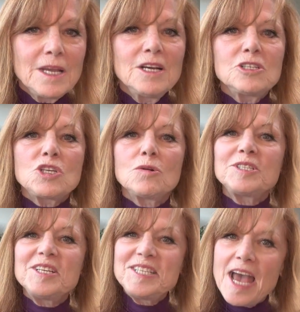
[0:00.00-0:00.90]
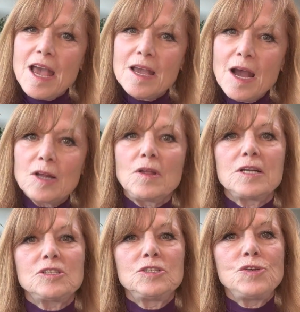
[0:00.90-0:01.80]
So today I'd
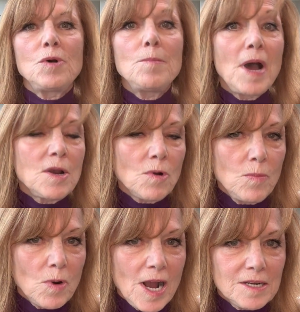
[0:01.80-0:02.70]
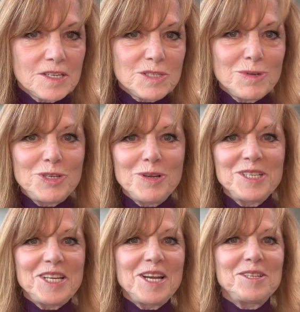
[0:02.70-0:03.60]
like to do a micro practice, which you can
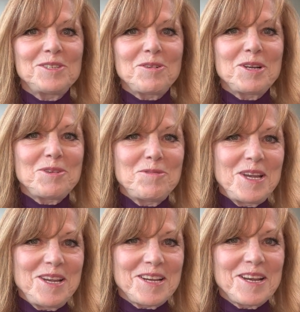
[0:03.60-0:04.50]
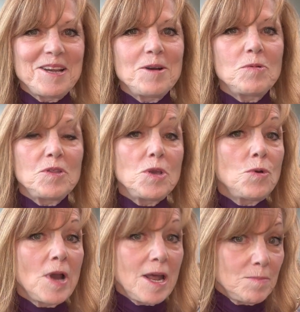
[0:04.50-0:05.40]
take during the week with
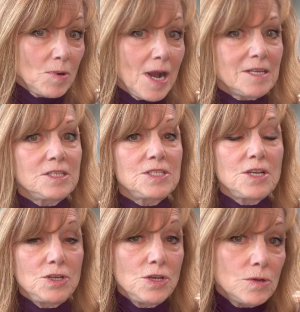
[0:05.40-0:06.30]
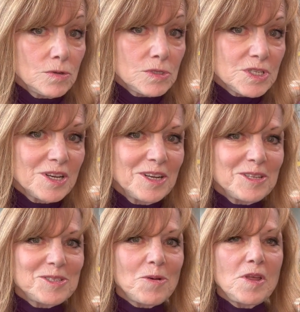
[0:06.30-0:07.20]
you and practice and use
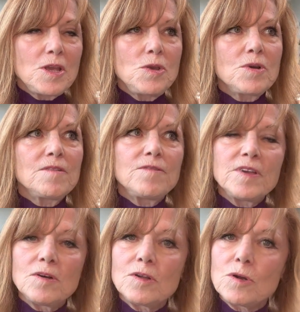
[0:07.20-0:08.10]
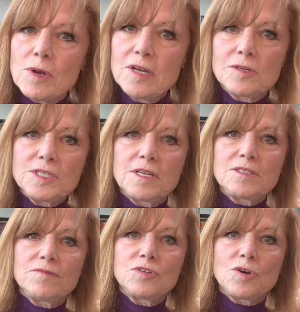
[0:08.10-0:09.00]
so that you can feel a greater sense
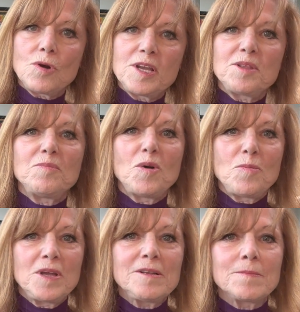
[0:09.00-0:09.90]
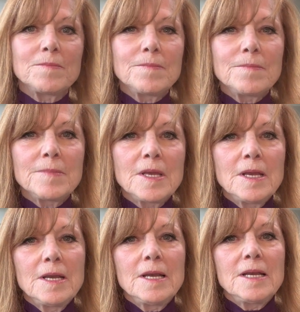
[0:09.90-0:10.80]
of joy in the moment,
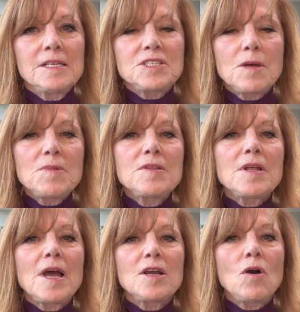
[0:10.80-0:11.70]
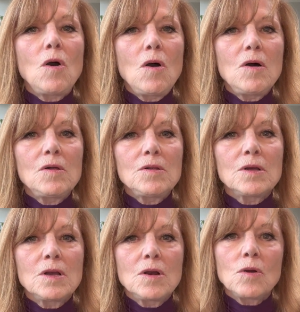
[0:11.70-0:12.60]
is something that I call
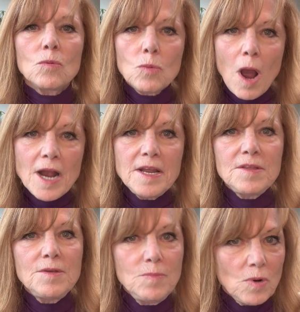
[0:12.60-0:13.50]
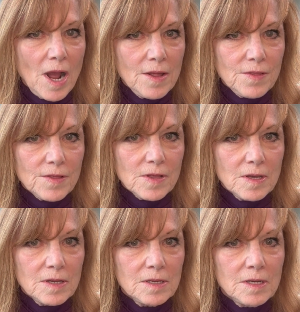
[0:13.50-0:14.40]
riding the breath
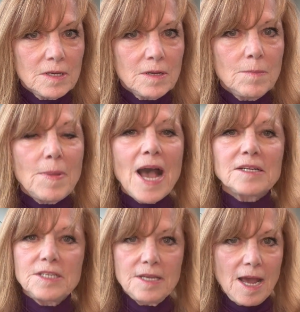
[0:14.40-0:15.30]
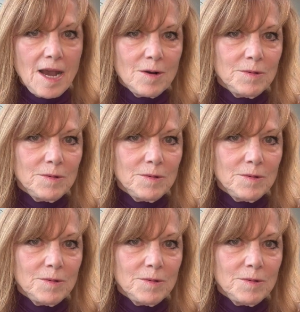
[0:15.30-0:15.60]
back to now.